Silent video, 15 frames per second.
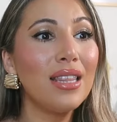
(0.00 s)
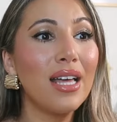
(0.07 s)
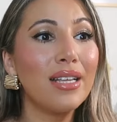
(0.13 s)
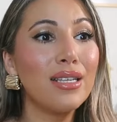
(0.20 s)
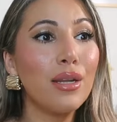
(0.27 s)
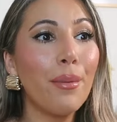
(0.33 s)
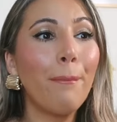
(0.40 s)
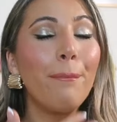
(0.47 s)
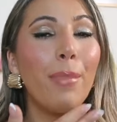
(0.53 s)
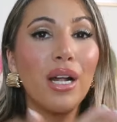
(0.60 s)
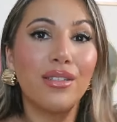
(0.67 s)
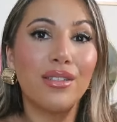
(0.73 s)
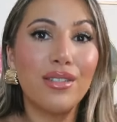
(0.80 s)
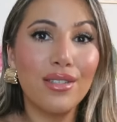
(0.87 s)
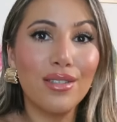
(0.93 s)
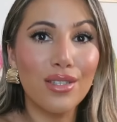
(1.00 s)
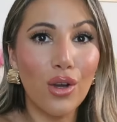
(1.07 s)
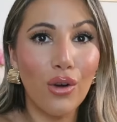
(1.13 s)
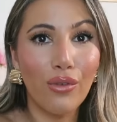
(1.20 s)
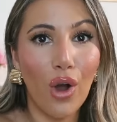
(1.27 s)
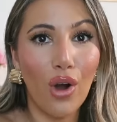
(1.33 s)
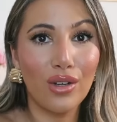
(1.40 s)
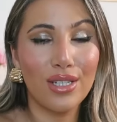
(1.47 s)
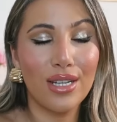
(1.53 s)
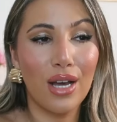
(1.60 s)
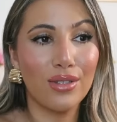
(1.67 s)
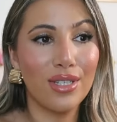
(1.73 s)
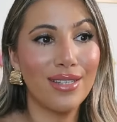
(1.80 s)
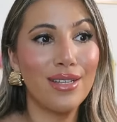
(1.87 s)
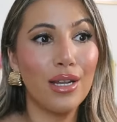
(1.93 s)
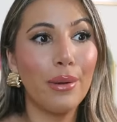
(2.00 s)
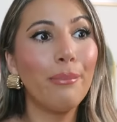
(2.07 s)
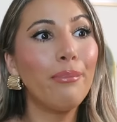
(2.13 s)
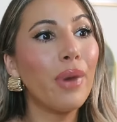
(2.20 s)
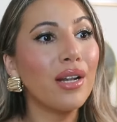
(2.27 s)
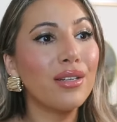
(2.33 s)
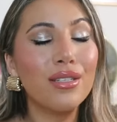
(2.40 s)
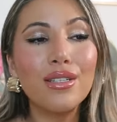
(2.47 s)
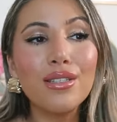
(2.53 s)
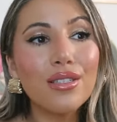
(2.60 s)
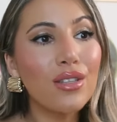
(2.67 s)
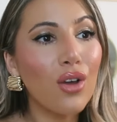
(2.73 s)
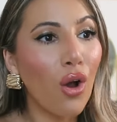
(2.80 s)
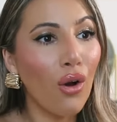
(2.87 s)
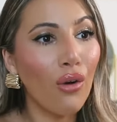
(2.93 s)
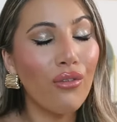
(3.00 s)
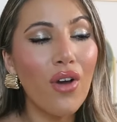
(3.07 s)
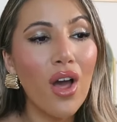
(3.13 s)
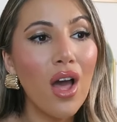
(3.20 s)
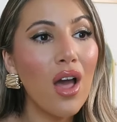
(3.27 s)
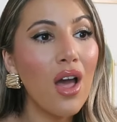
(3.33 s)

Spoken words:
there's an abundance of cocktails, there's an abundance of